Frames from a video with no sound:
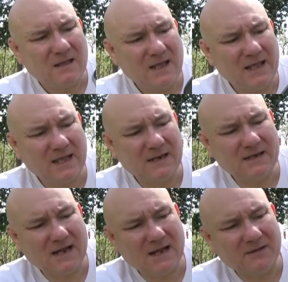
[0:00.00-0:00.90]
and
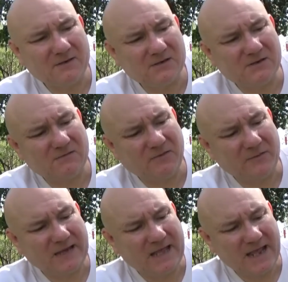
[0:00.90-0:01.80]
there's
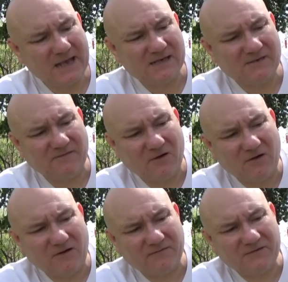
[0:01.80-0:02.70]
3 cans
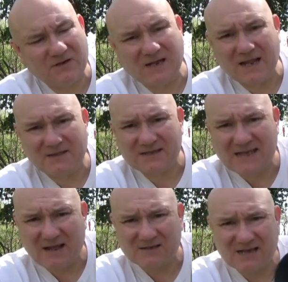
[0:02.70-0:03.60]
involved. You got this
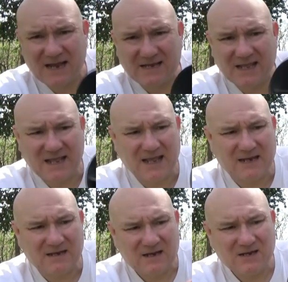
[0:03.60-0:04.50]
outside
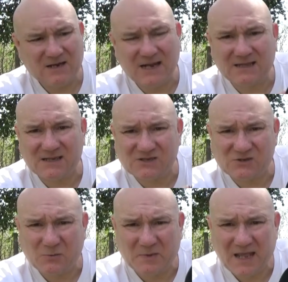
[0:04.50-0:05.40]
can, you got this
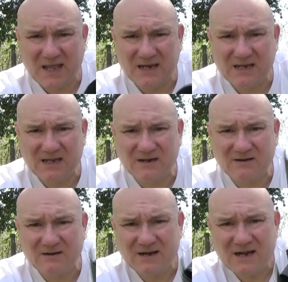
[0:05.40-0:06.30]
soup can
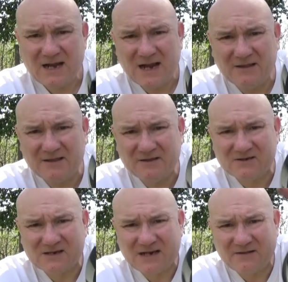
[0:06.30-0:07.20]
here, and then
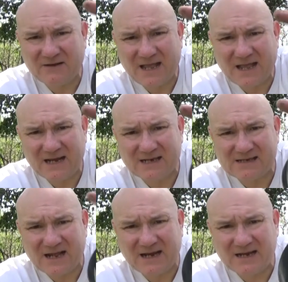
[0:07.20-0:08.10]
there's another can
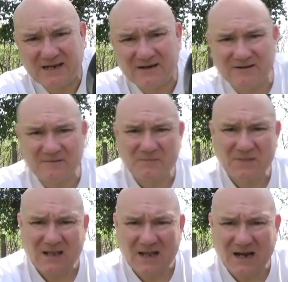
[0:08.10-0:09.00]
inside here.
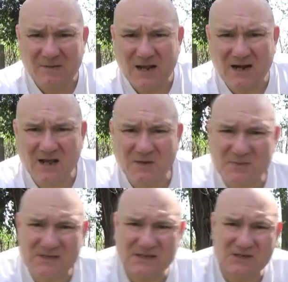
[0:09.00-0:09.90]
And I'm not
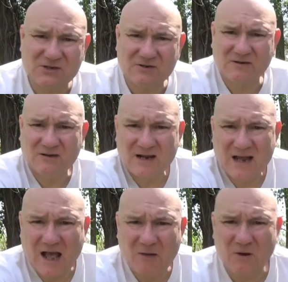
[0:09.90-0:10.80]
100% sure
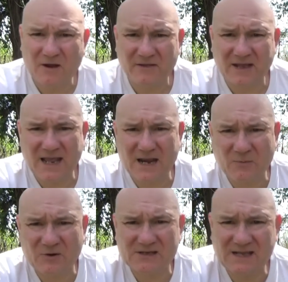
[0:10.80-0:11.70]
how well the
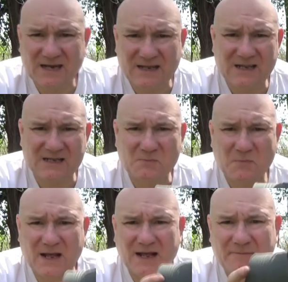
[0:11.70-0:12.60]
camera is getting this,
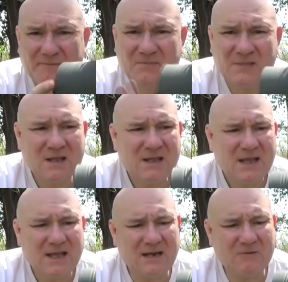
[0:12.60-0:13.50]
but
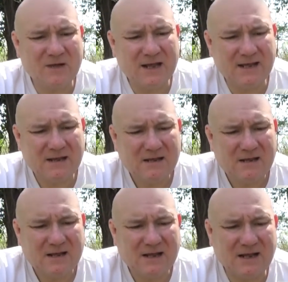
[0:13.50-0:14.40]
anyway,
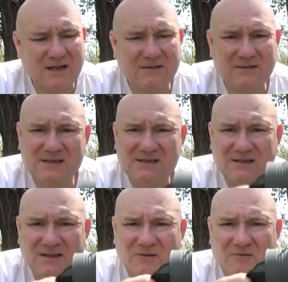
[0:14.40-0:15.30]
this
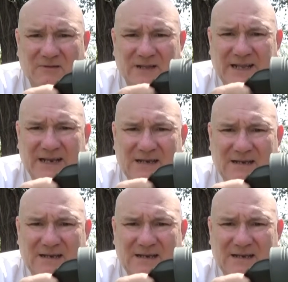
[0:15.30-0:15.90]
little lid